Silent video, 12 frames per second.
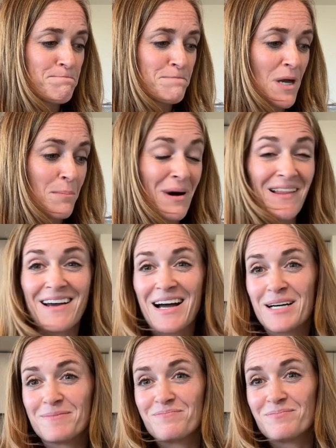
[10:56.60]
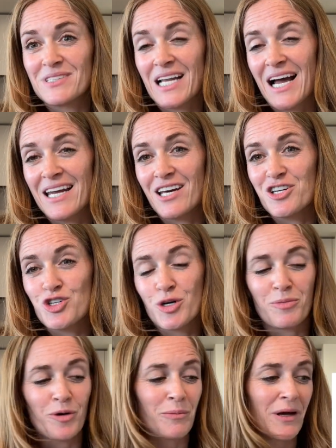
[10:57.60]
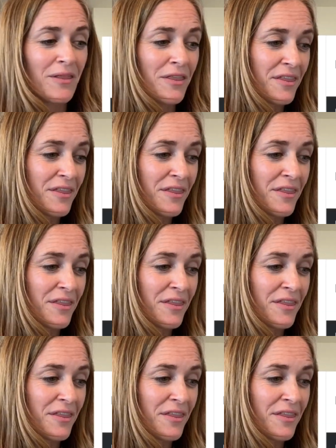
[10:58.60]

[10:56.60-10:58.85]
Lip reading: Malaga, 900 per month.